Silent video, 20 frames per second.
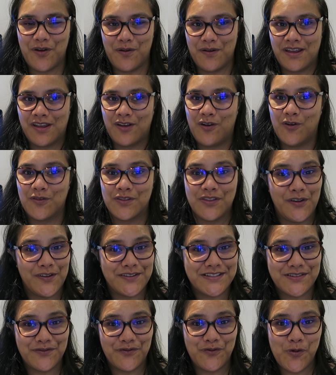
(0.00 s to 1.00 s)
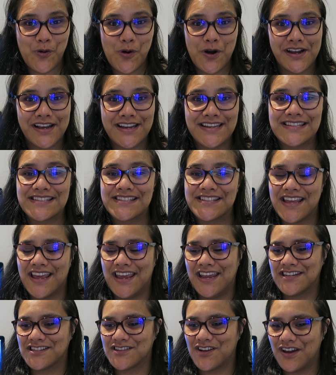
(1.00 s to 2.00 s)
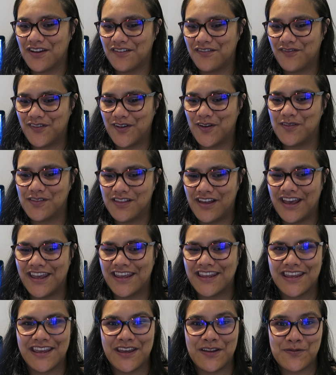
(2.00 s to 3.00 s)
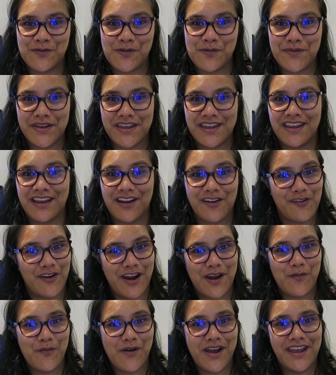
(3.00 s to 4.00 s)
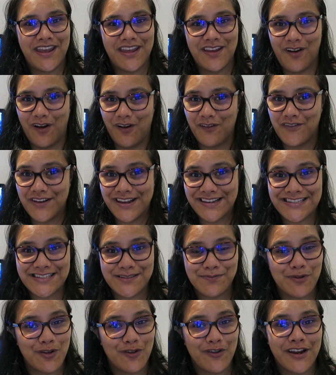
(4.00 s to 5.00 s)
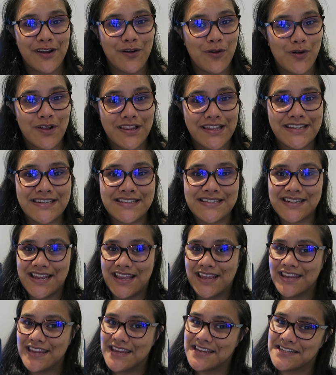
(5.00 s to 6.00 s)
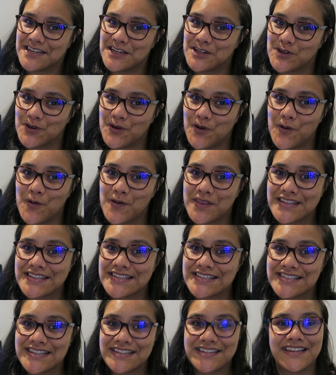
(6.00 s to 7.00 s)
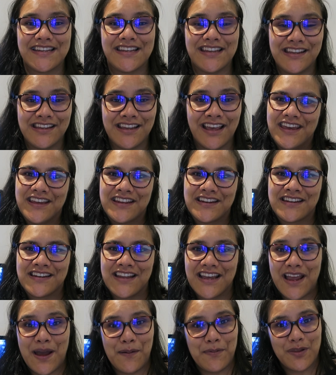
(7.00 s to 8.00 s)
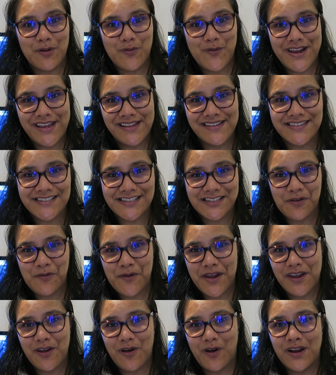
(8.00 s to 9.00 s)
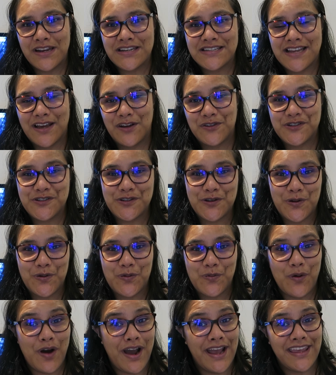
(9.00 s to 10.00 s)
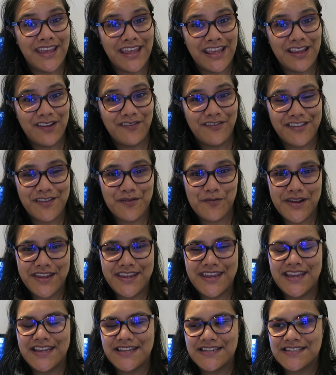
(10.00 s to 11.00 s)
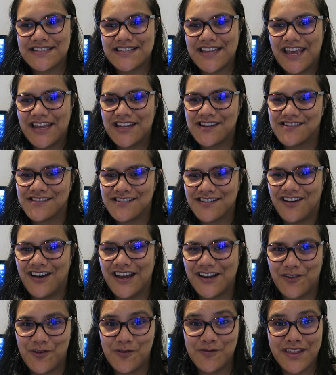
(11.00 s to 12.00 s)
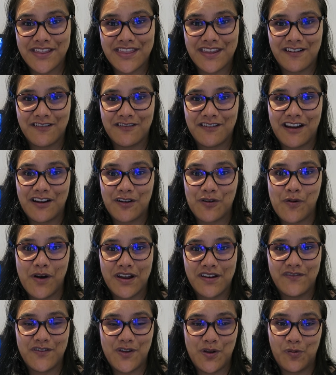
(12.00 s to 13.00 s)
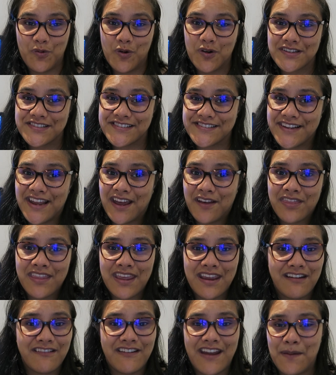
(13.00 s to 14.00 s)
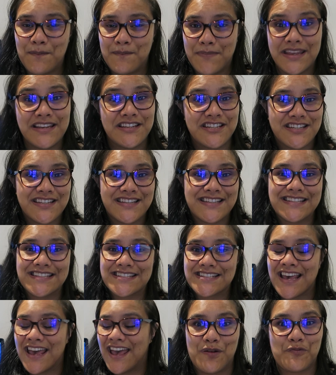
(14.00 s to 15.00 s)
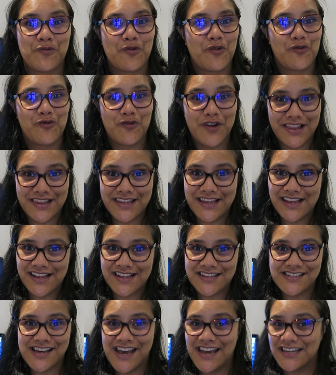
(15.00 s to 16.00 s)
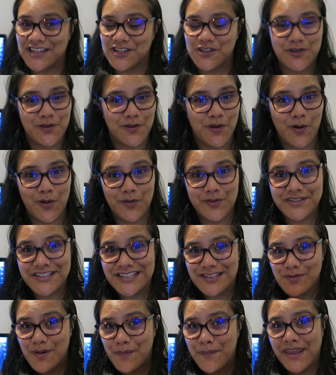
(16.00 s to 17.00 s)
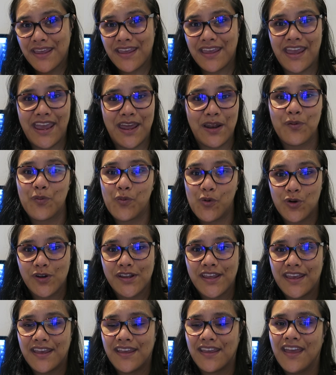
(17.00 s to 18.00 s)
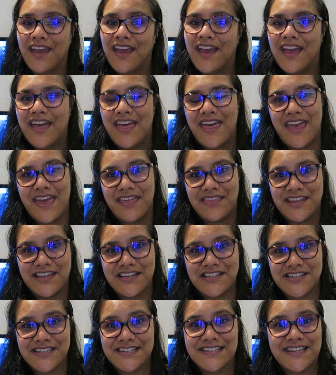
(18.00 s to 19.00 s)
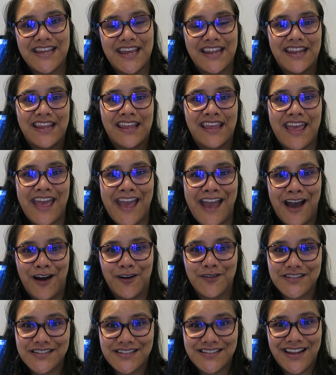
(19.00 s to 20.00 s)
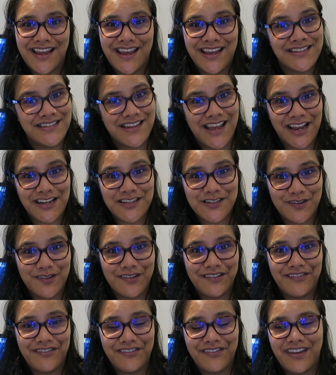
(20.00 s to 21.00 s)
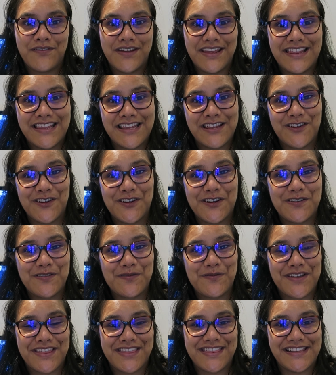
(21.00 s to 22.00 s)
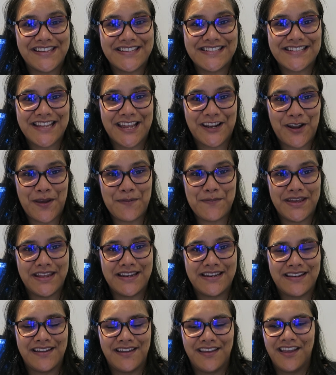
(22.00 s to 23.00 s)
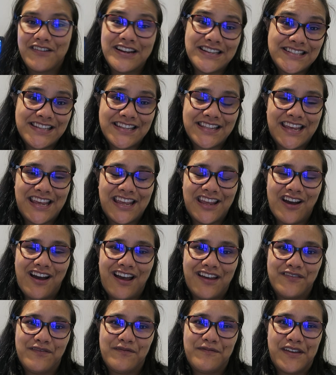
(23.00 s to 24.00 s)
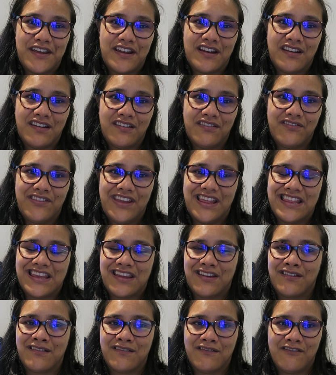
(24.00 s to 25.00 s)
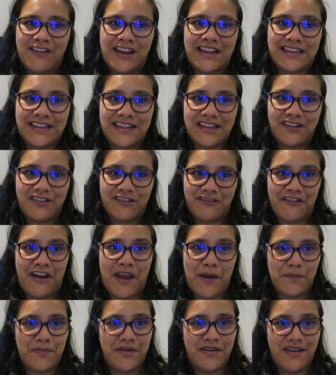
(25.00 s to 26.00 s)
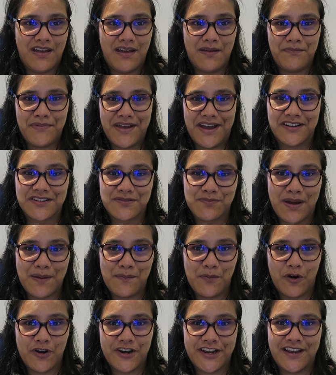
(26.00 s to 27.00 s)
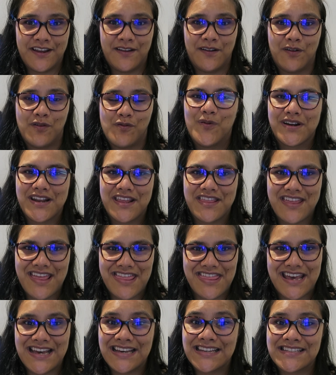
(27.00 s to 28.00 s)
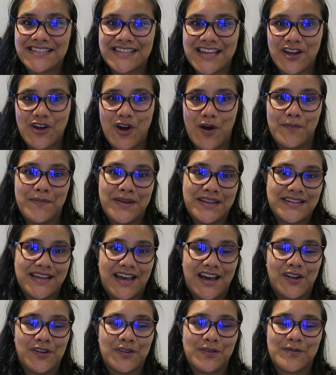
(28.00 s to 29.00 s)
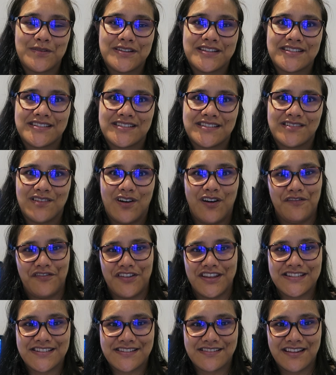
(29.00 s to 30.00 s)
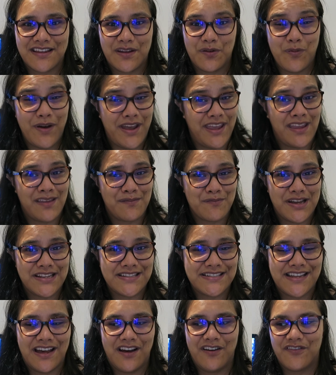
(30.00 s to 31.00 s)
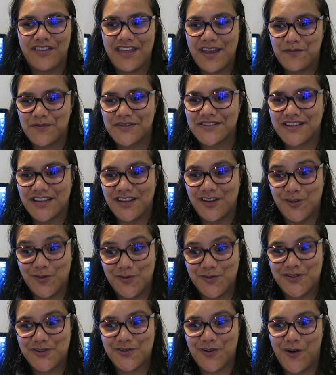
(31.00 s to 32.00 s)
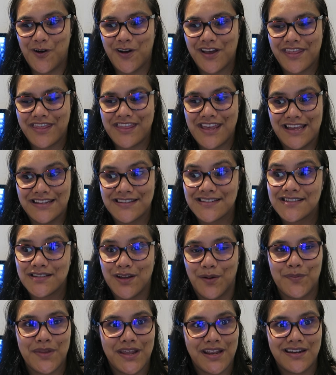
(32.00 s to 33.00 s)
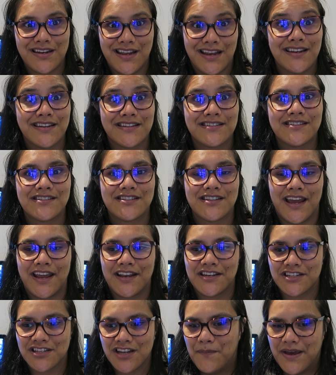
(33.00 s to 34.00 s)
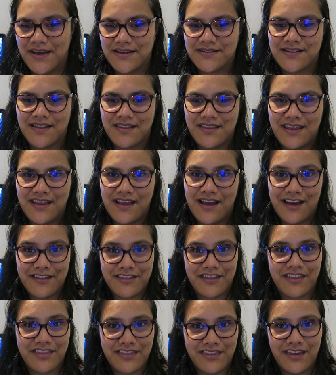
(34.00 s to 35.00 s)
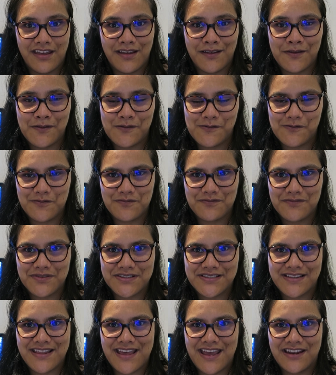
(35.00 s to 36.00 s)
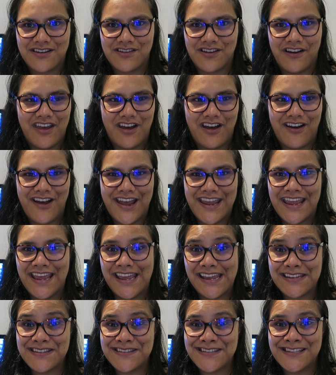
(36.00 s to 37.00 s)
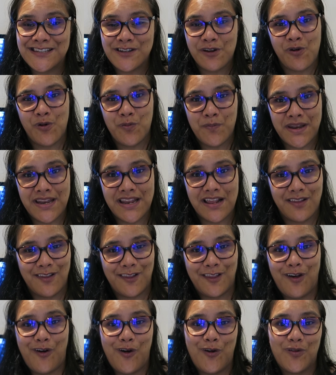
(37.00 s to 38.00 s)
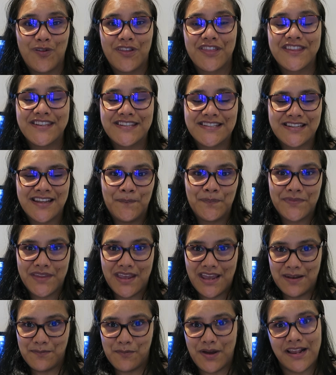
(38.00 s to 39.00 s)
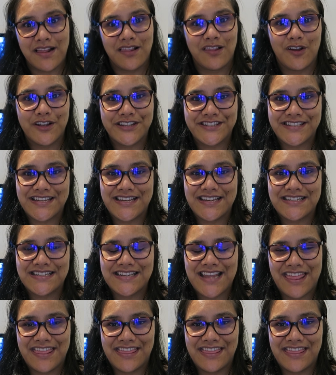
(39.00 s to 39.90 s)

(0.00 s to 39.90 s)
going on lots of walks, and I feel like it will be a great way of exploring Auckland and getting to know the city. In a couple of weeks, we're going down to Waihi for the weekend, and I know that there are quite a few walks down there and beaches. I'm really excited to go swimming and walking and then just getting out and active, feeling good with the skin I'm in. Recently, I've been feeling really crap about my body. One of the things that got me down was obviously weighing myself. That was a huge shock that something needed to change. But the other thing was that I had so many clothes in my closet